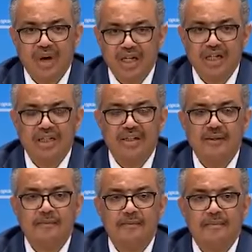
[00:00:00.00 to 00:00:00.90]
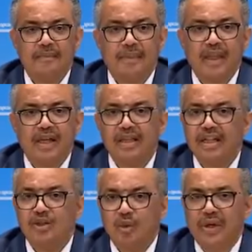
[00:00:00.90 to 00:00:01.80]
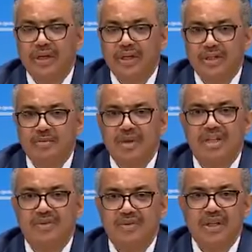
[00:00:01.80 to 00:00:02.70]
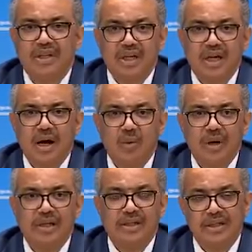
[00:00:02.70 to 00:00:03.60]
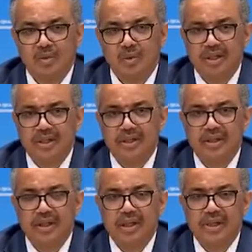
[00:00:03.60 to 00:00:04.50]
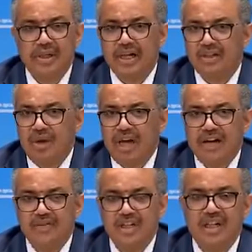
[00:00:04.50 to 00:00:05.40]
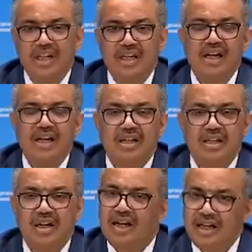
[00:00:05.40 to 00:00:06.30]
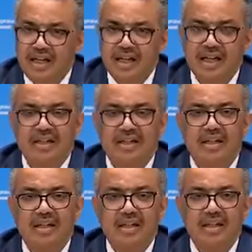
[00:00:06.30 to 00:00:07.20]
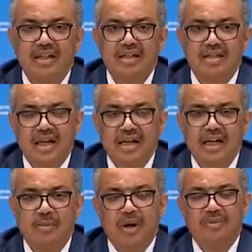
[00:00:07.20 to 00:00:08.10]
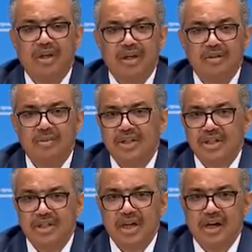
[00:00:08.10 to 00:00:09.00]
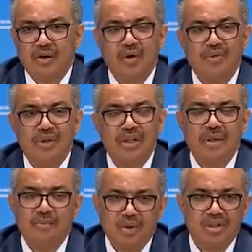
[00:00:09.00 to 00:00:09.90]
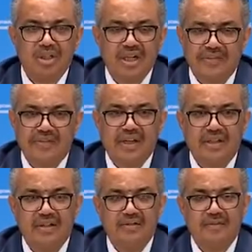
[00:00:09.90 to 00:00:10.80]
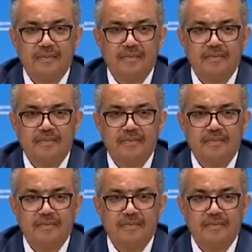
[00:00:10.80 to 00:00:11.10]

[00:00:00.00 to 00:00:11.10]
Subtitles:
Finally, this week is Breastfeeding Awareness Week. As we have seen again and again, standard public health measures are often the most effective.